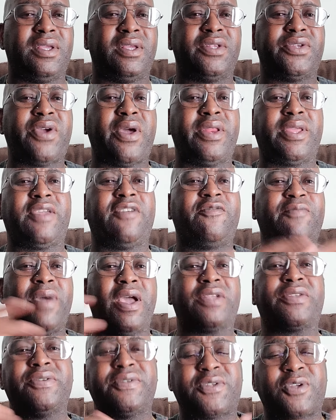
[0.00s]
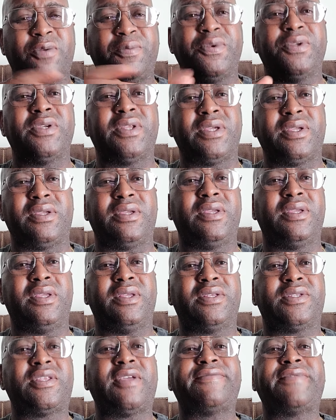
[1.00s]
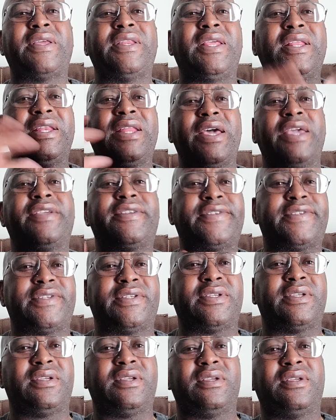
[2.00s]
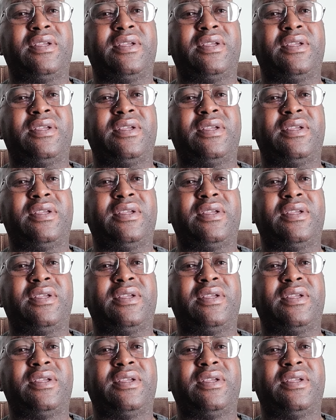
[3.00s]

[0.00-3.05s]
trying to give back to his community, stuff that he likes.